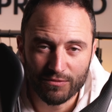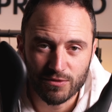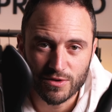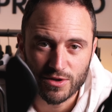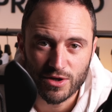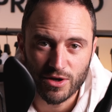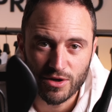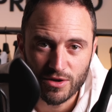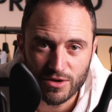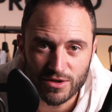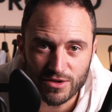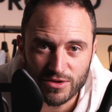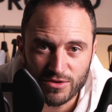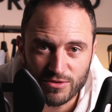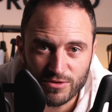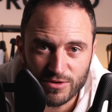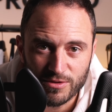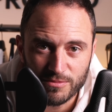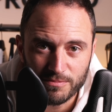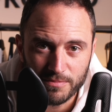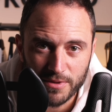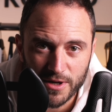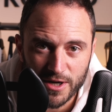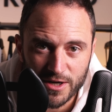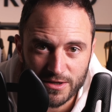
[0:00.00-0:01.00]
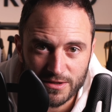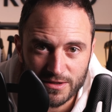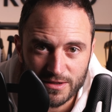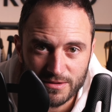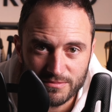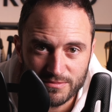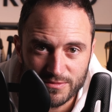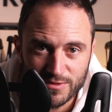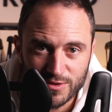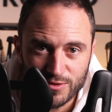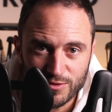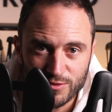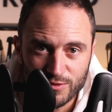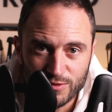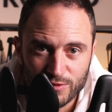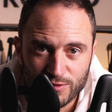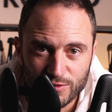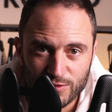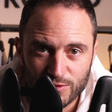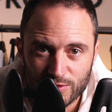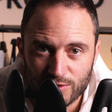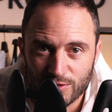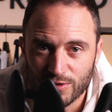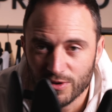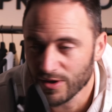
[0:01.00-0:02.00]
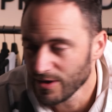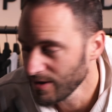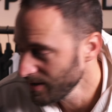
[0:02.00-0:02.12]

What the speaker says: we're going to compare them to